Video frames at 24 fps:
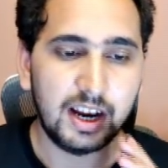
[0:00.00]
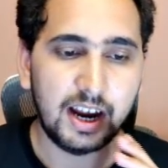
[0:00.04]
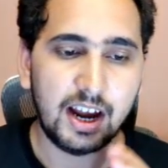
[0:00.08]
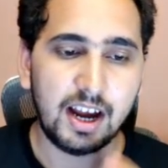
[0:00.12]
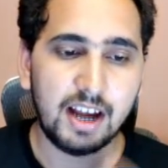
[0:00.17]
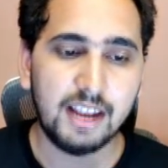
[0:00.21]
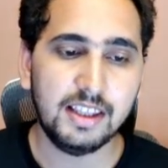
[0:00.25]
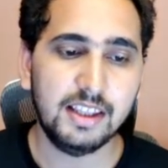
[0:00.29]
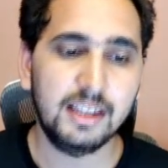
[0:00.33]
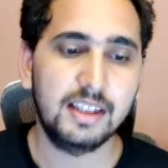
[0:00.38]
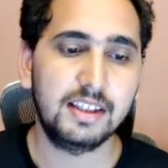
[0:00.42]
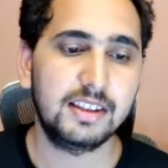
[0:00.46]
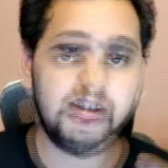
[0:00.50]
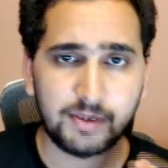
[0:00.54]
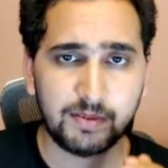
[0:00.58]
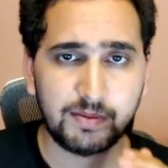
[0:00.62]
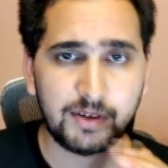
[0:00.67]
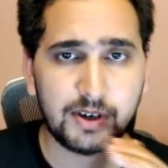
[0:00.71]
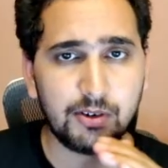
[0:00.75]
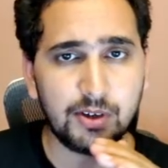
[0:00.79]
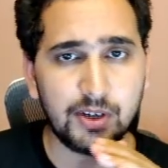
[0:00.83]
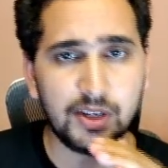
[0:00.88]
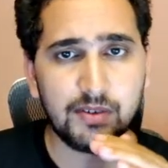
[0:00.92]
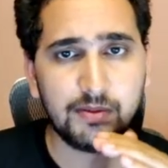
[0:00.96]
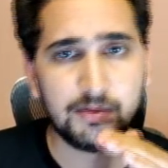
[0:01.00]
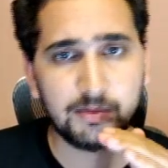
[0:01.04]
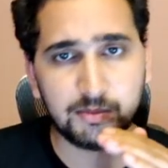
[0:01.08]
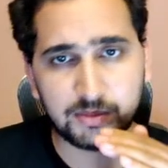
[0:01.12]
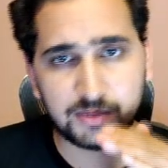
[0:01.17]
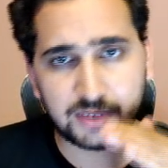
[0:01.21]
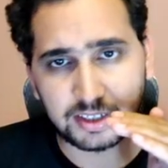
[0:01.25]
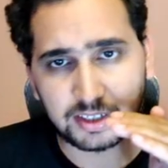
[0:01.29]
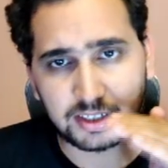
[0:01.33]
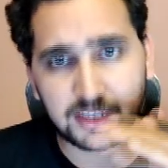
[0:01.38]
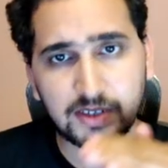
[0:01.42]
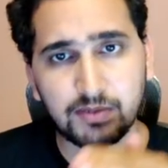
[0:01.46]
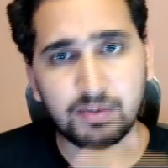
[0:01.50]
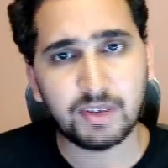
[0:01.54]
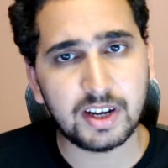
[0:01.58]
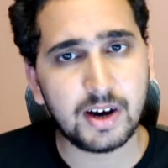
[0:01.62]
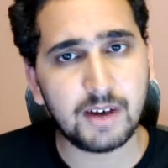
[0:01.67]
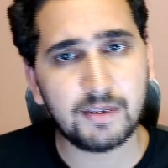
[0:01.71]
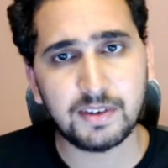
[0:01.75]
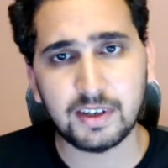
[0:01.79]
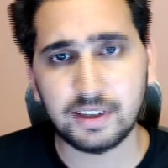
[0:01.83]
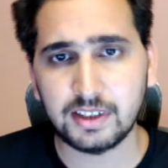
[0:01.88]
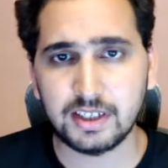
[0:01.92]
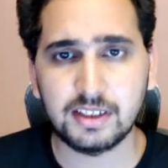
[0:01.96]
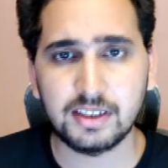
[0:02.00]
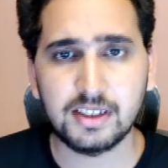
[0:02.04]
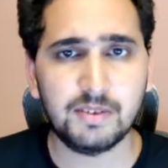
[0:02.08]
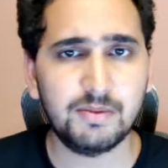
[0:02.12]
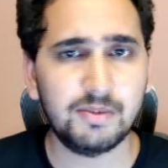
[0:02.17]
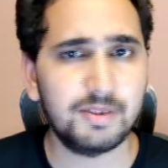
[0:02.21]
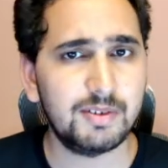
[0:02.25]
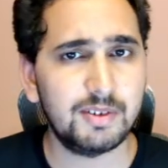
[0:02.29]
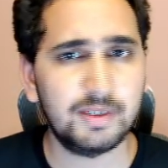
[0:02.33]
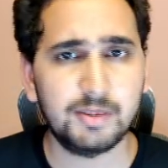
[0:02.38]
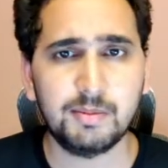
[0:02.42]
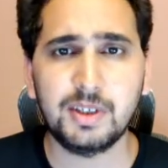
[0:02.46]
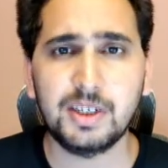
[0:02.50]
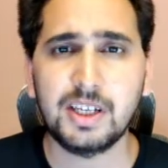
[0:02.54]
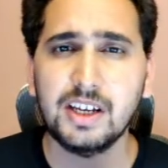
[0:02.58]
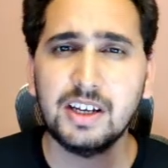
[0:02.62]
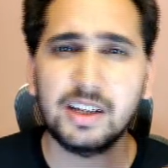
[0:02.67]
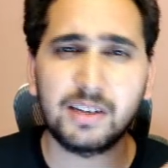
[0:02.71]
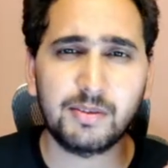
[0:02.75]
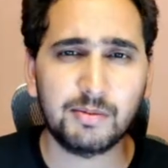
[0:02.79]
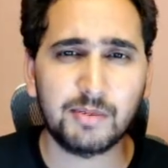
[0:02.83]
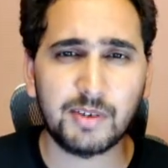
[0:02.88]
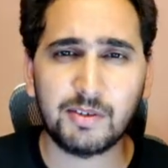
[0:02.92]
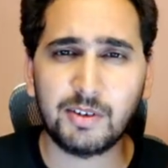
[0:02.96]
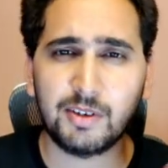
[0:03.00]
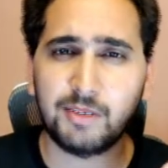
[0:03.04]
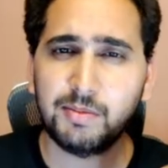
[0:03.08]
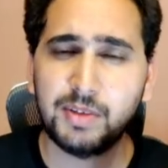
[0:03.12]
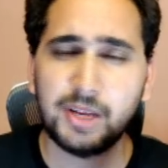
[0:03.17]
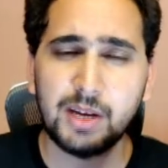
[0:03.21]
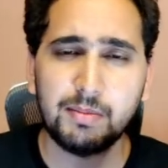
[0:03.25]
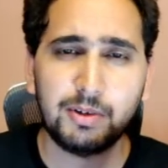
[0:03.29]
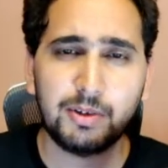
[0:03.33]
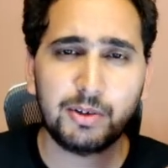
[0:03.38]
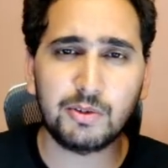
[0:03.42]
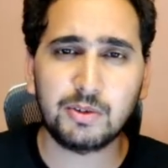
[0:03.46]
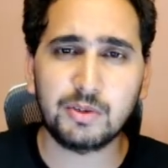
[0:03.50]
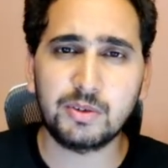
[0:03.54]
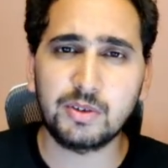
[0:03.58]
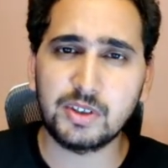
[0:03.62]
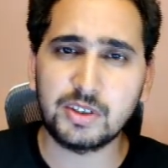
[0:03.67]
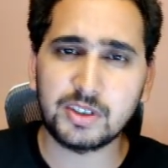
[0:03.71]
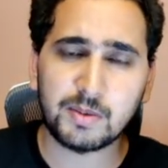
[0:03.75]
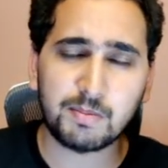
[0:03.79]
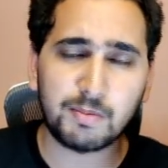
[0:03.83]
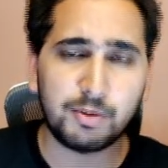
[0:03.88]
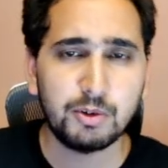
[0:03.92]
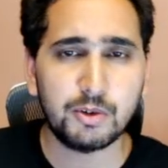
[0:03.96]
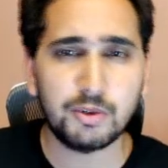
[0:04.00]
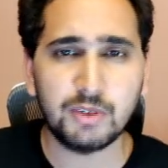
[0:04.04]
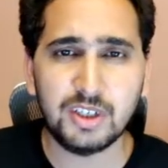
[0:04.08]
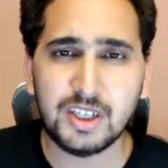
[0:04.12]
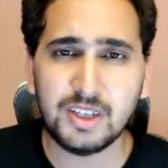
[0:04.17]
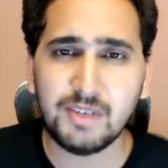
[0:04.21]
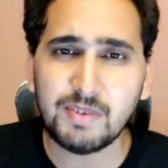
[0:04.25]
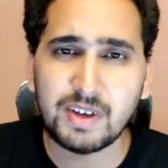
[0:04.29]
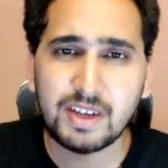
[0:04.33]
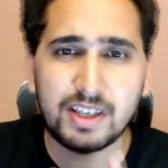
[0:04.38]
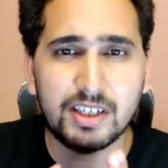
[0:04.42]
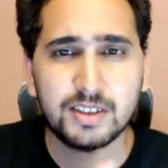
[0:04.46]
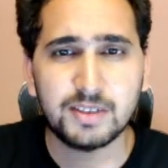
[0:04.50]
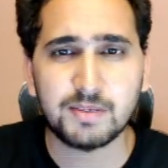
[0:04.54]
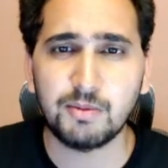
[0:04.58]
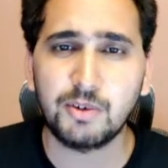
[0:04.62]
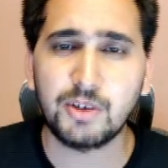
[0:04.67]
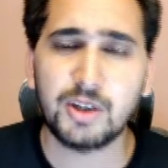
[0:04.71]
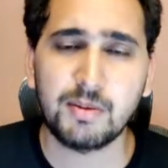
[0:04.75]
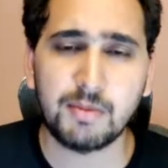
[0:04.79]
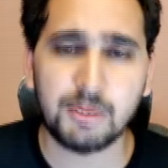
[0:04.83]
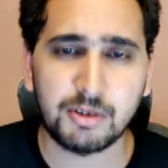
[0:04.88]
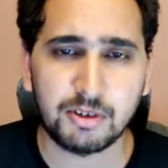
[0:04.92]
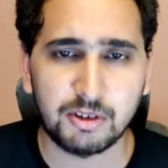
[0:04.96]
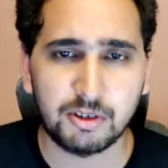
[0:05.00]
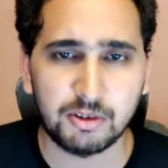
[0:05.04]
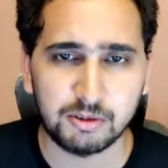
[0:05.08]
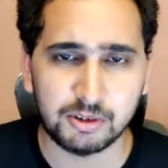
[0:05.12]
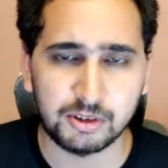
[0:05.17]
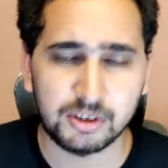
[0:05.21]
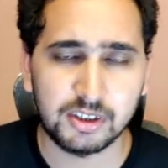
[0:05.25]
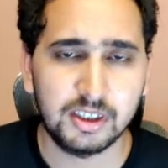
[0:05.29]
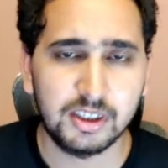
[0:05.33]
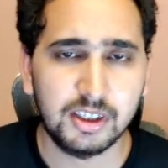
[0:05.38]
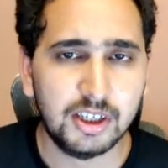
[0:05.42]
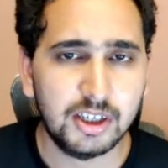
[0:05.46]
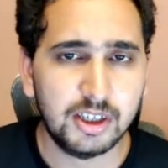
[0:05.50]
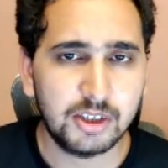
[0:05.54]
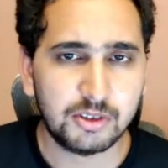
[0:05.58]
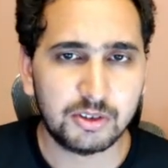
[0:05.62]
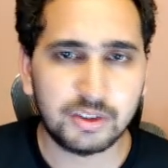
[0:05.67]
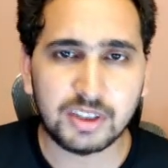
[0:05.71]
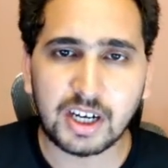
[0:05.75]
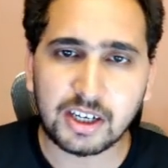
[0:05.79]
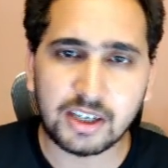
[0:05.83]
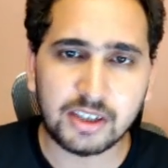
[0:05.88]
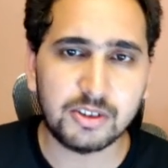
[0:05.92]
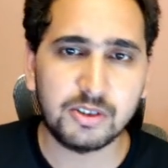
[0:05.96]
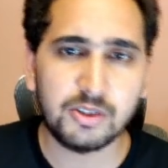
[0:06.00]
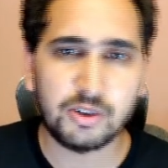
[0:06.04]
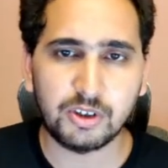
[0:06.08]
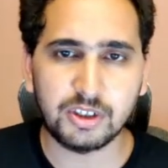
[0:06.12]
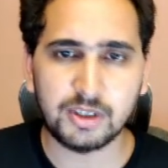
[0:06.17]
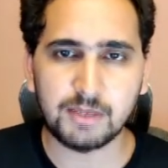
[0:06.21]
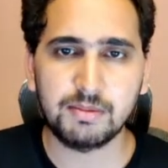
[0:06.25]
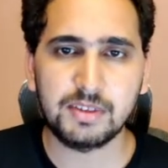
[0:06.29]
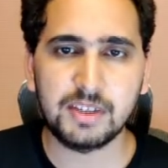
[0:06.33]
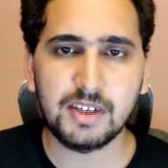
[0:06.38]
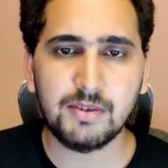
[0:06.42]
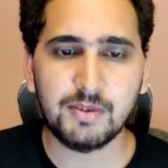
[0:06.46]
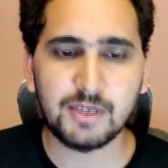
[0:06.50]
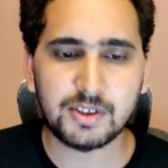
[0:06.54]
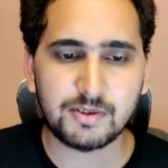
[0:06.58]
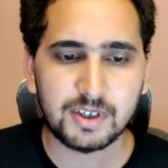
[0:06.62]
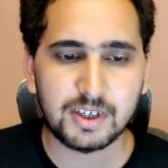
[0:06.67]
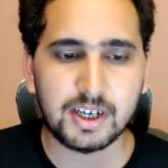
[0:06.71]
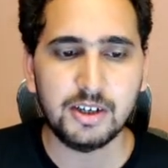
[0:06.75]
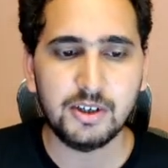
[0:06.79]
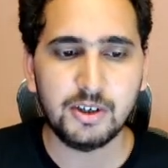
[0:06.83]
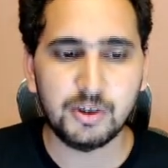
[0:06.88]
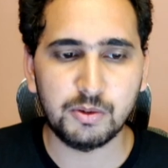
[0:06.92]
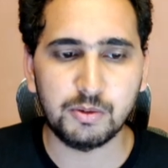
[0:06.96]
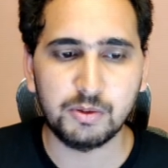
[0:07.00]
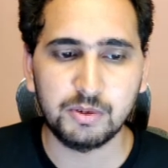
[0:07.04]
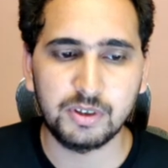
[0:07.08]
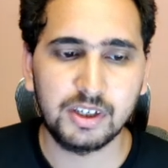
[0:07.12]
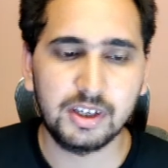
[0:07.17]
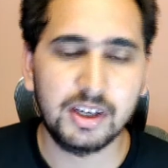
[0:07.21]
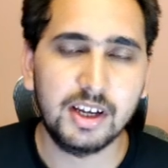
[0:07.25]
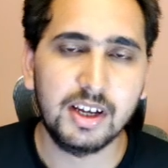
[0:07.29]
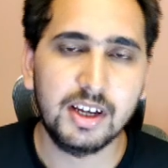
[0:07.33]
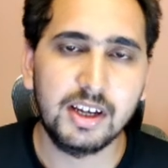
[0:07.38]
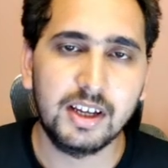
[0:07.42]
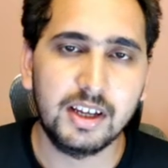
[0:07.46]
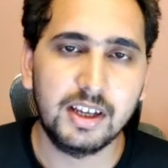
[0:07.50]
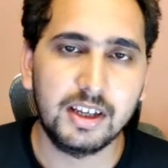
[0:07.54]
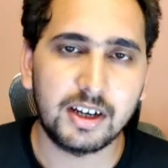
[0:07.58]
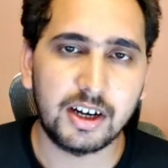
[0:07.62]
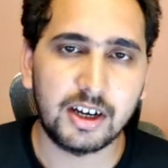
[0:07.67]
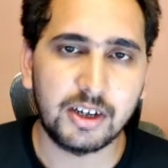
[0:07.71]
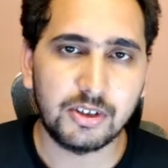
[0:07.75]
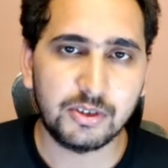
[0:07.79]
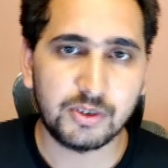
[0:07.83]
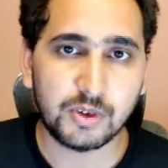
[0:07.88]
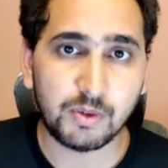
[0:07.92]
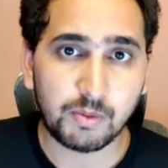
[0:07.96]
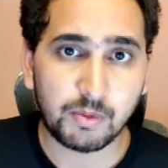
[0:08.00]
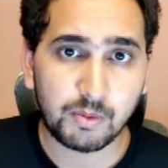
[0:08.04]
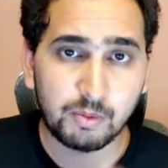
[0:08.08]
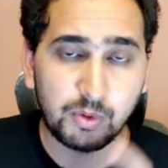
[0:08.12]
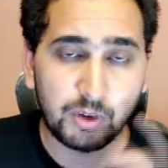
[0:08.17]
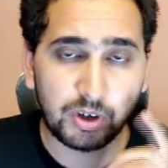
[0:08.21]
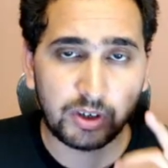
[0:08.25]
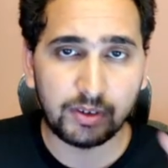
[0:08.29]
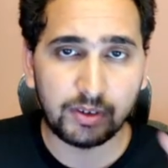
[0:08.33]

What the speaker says: And if we are doing transaction one after the other, we will be able to support only very small amount of load. So that is not something which we can do, right? So